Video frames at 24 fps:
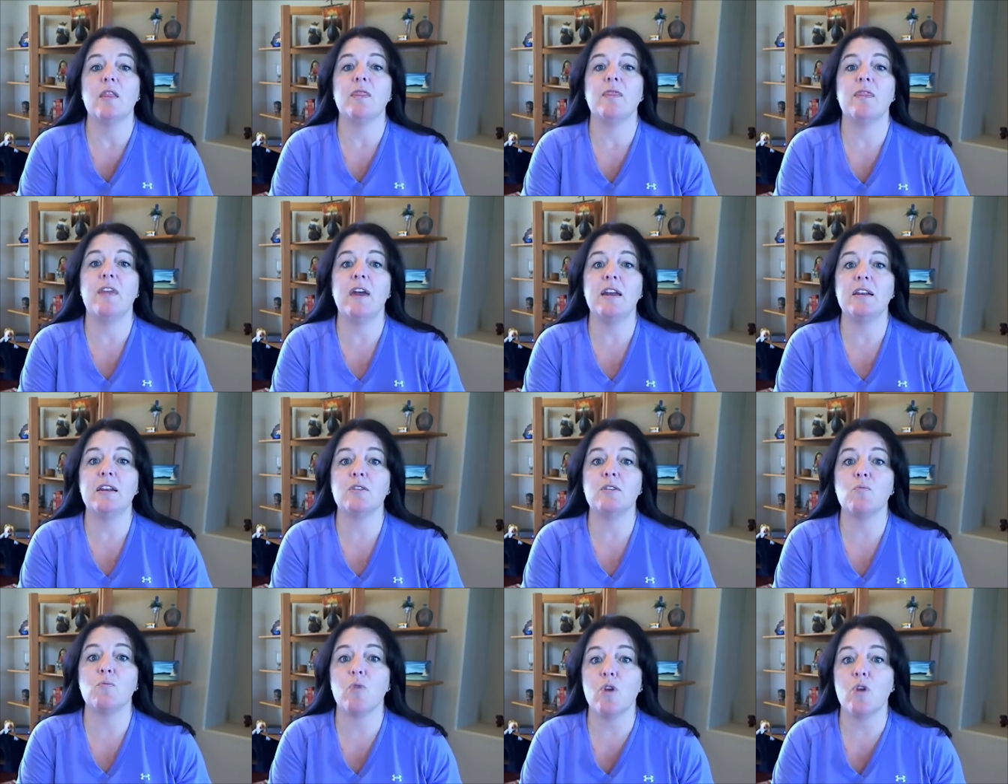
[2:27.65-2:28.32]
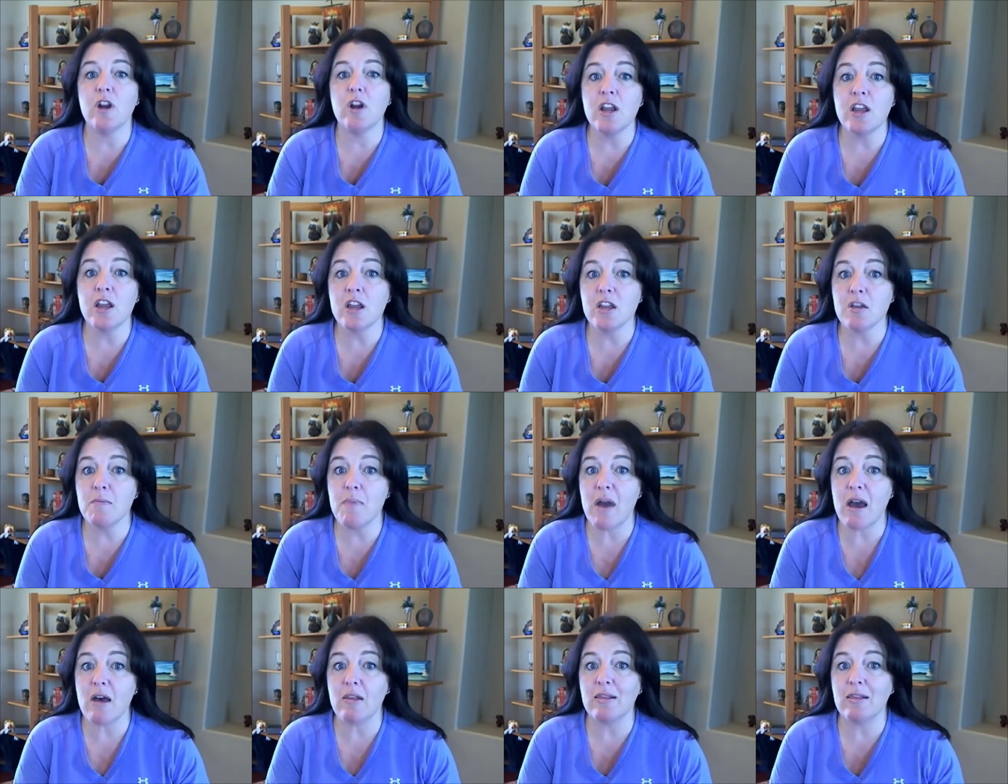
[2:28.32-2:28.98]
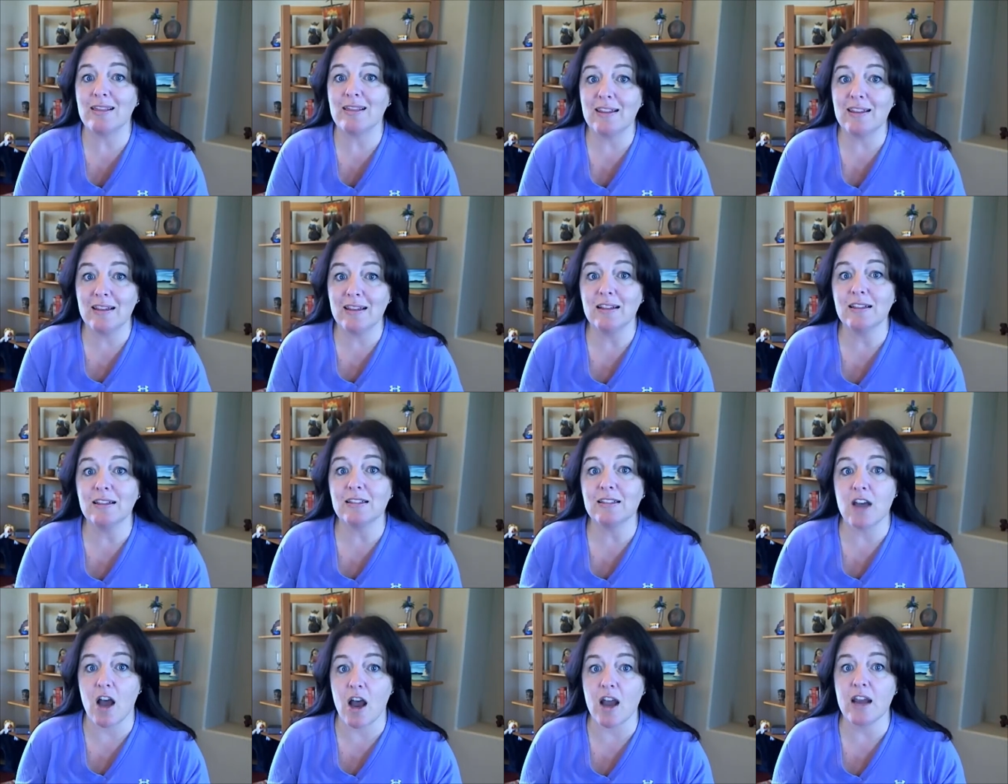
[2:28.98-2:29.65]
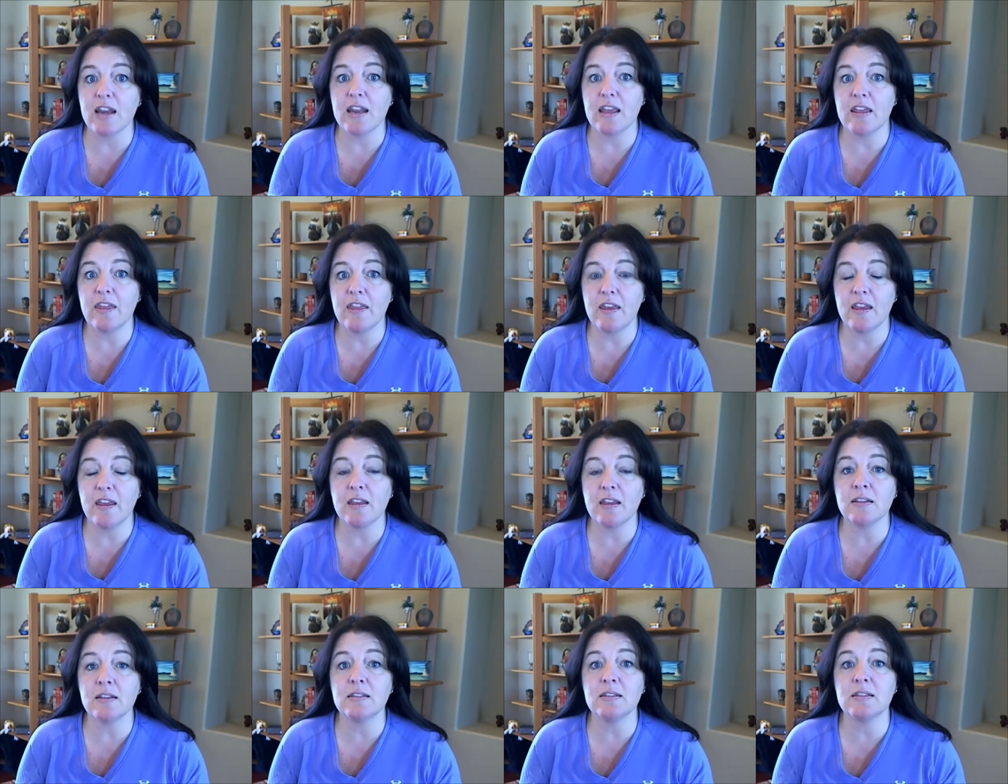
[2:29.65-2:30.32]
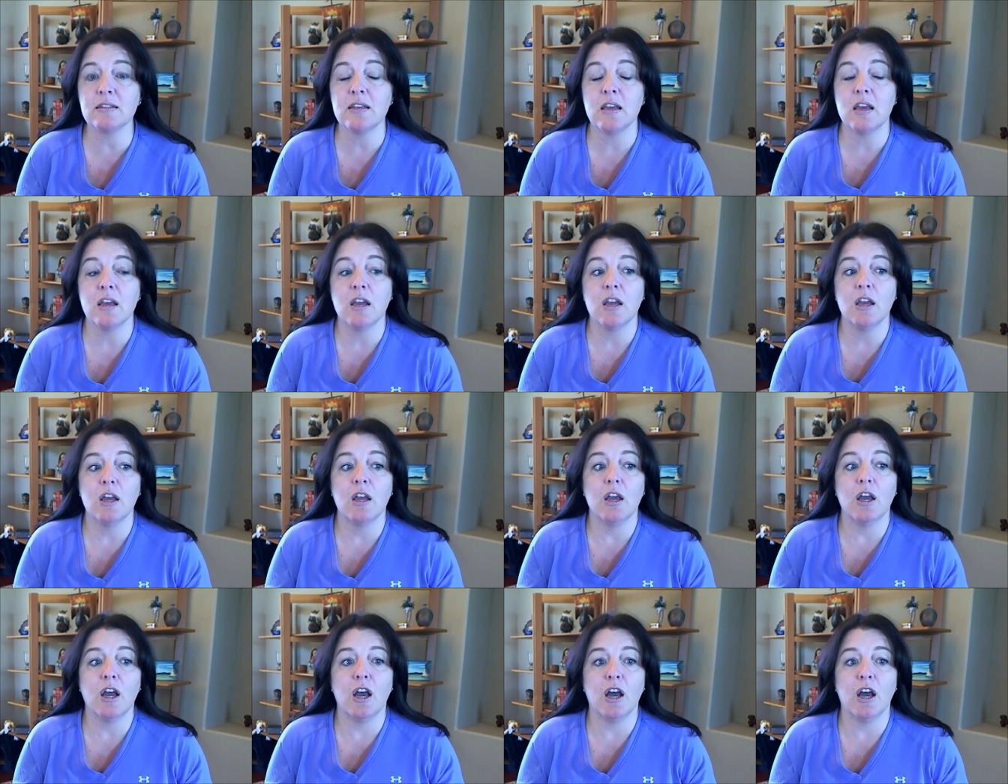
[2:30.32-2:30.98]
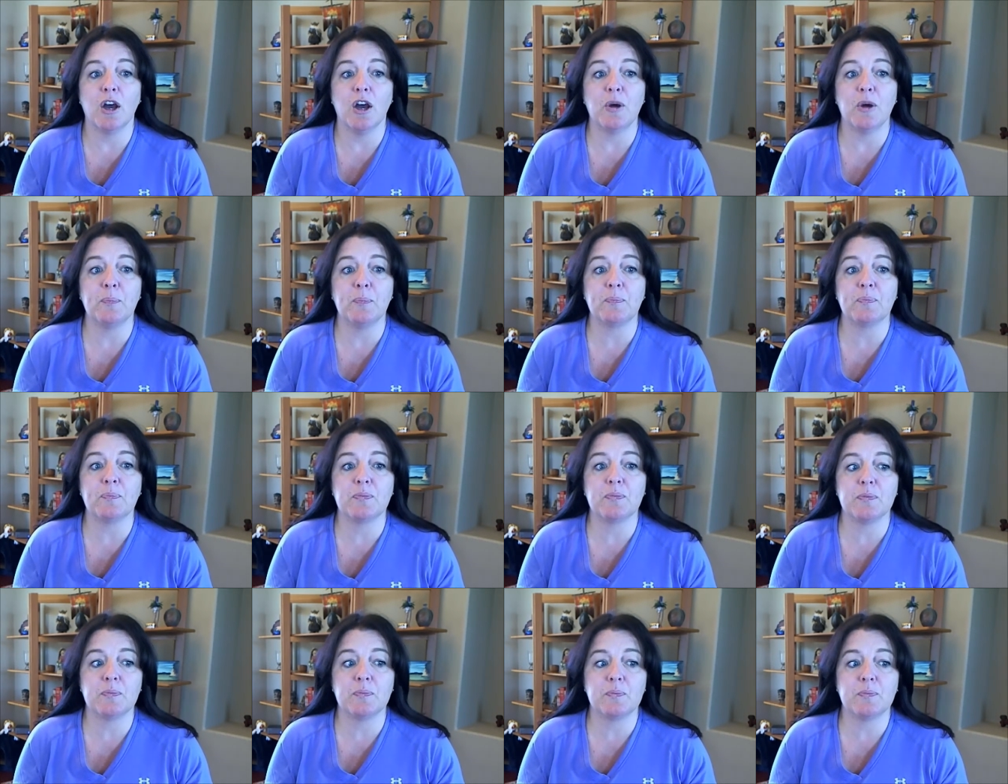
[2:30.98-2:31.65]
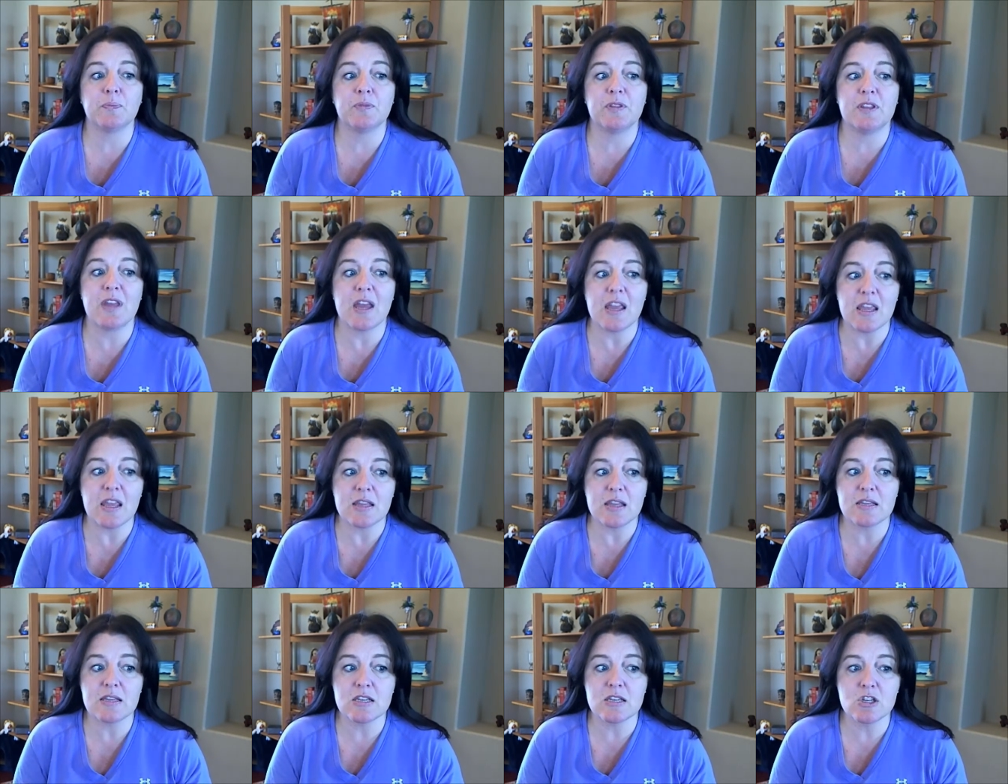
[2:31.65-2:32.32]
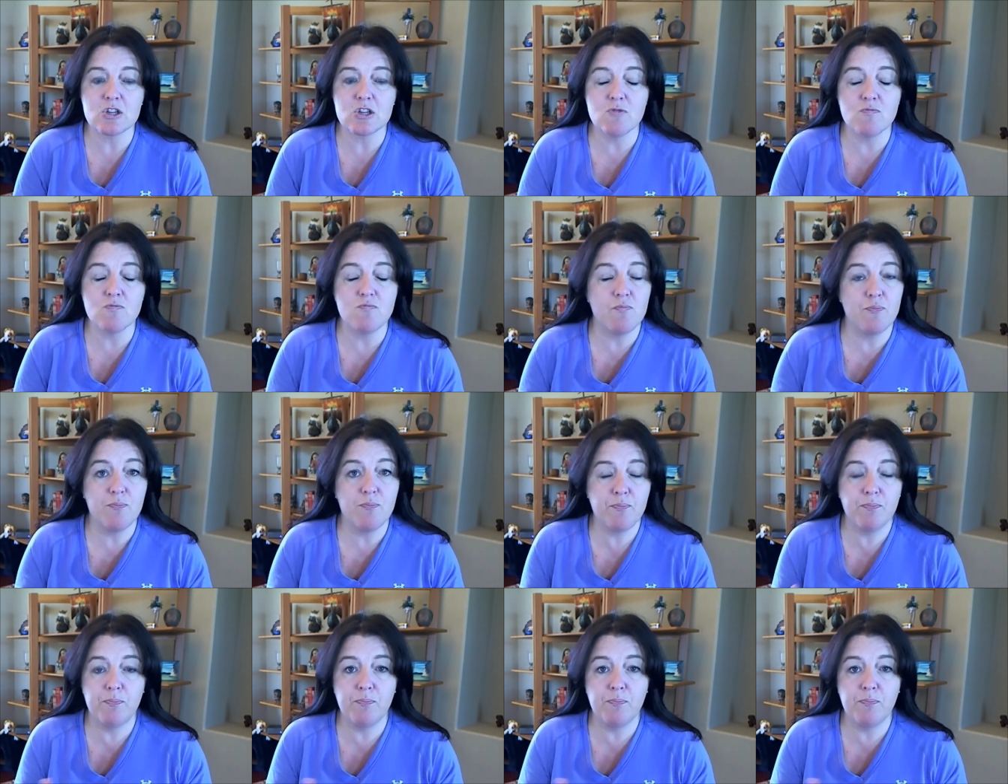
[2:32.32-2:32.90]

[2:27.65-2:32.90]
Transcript: That worrying about little tiny things um, that you